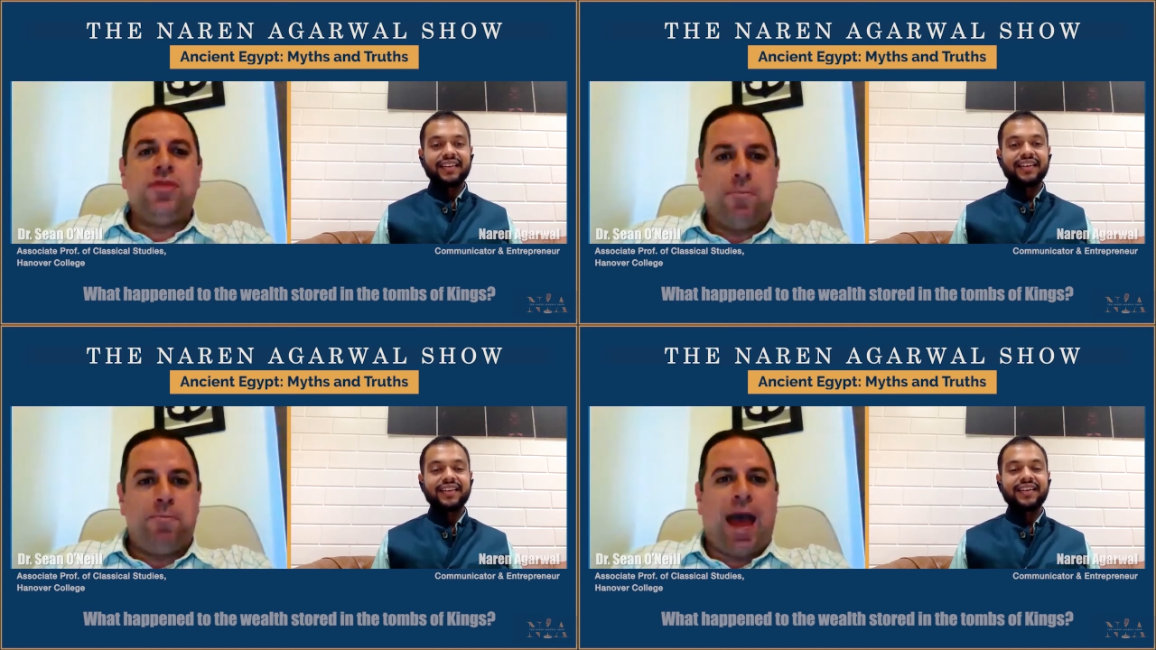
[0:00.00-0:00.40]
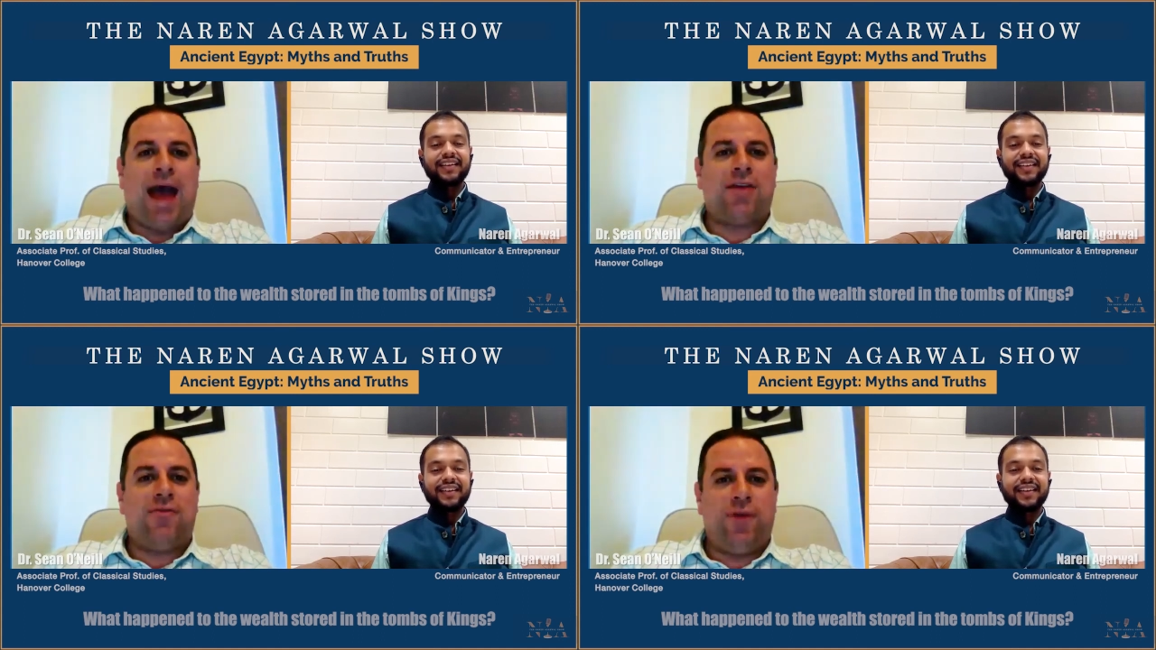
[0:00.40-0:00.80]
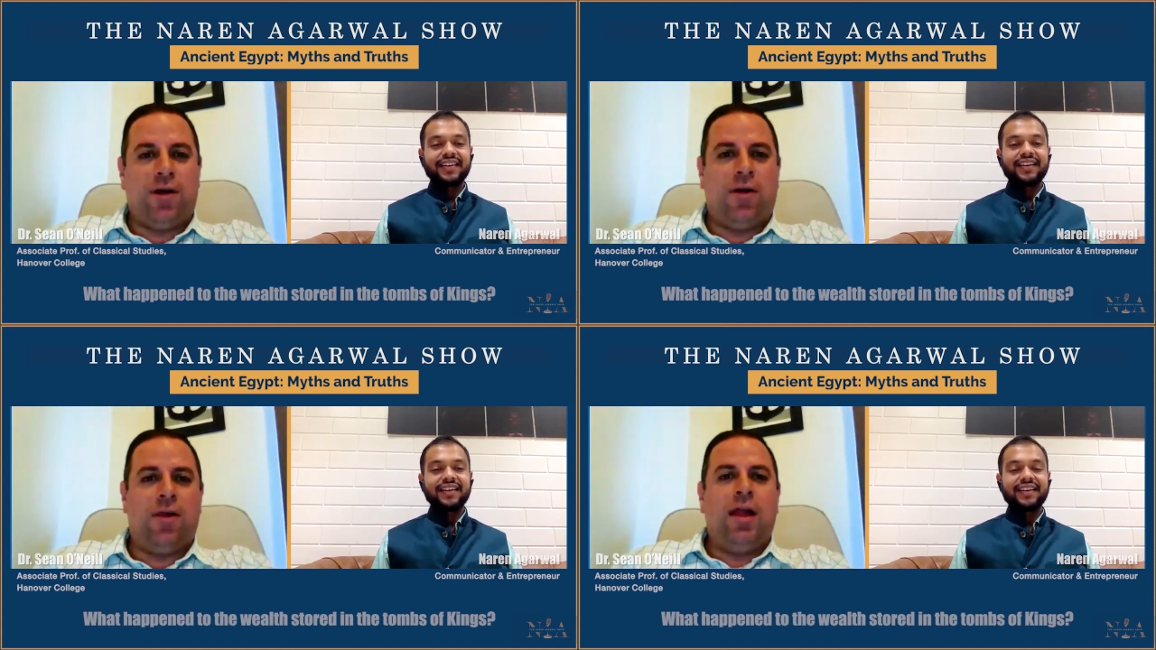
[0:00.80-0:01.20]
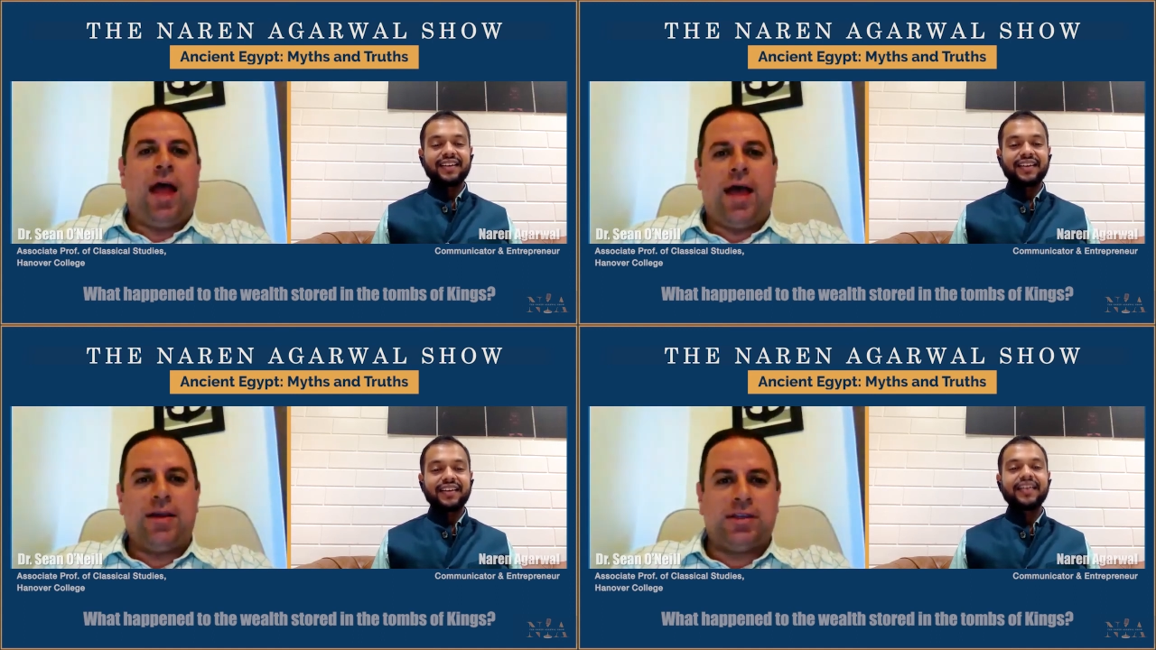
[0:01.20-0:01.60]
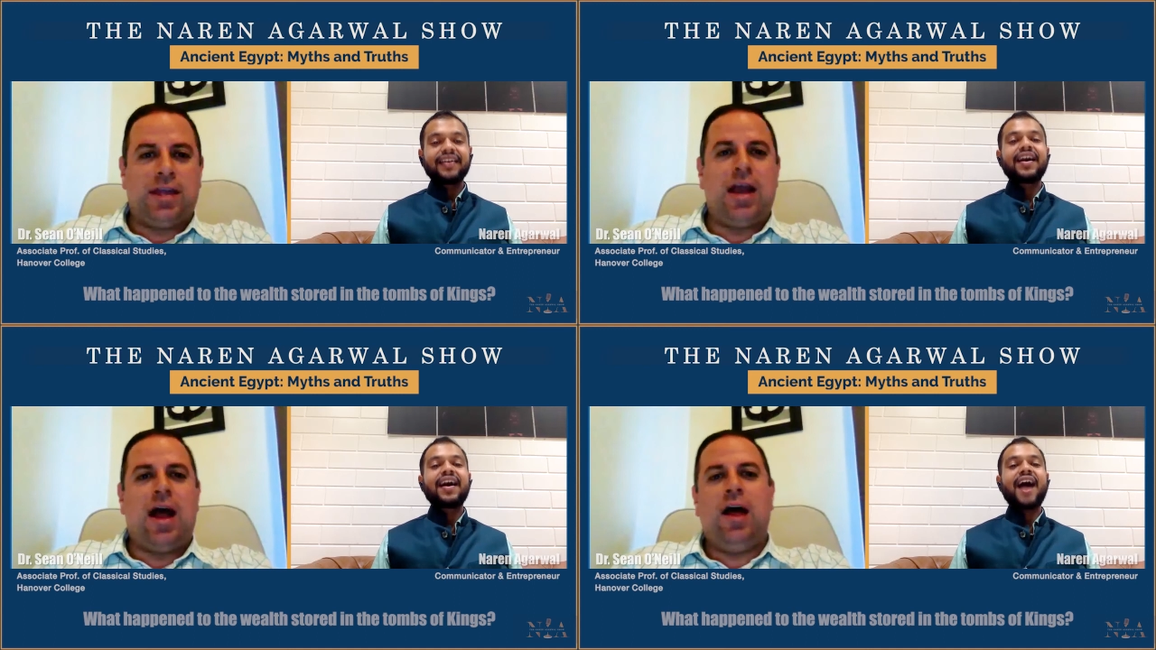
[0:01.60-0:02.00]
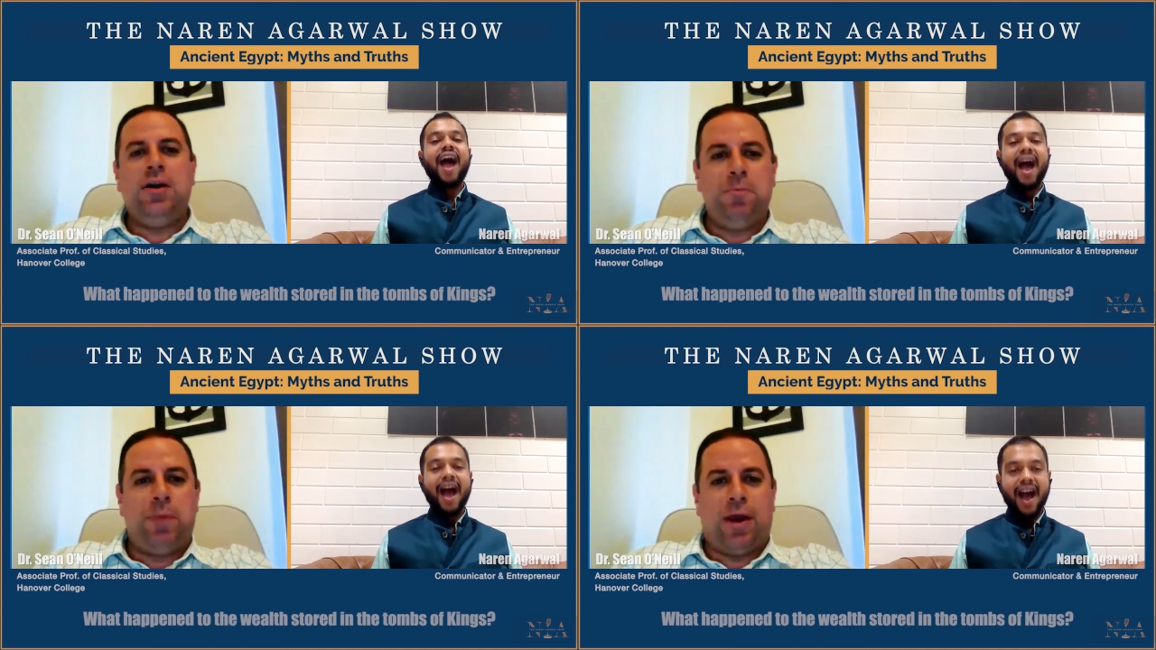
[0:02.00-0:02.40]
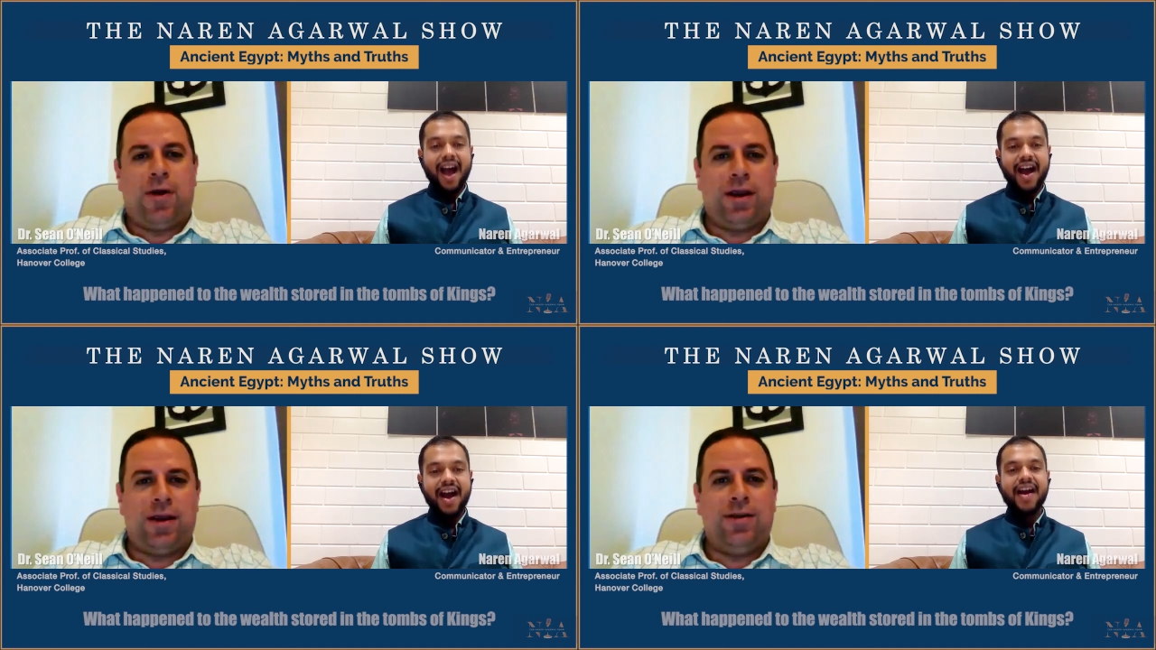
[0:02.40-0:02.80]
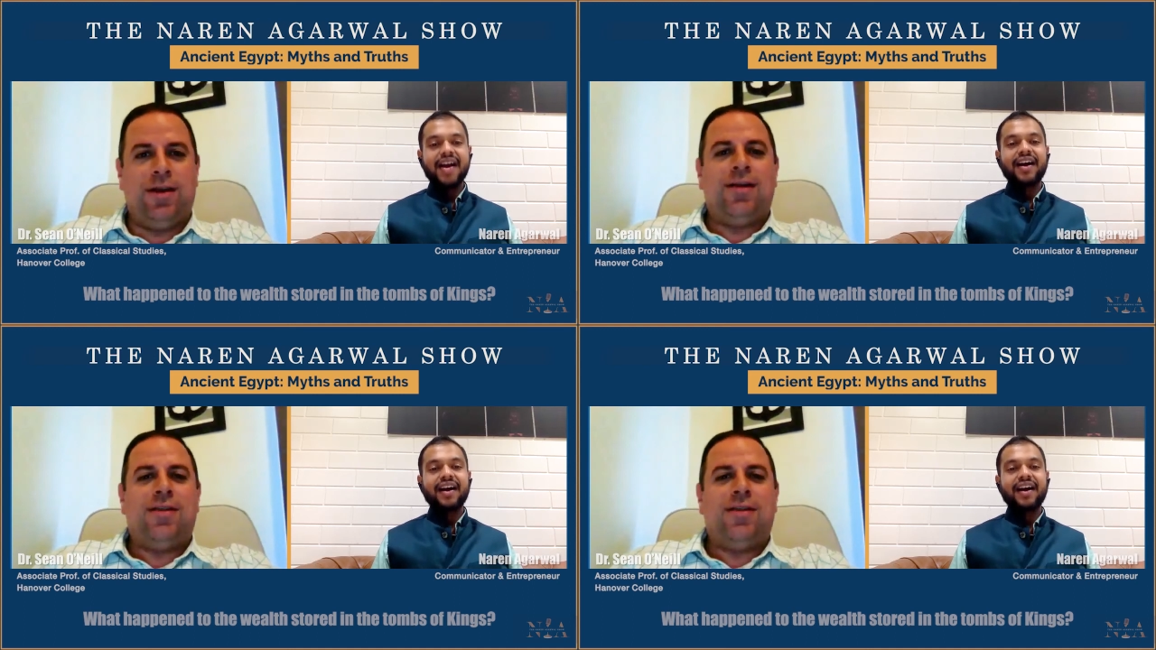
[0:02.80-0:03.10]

Speaker 1: the backfill as they unburied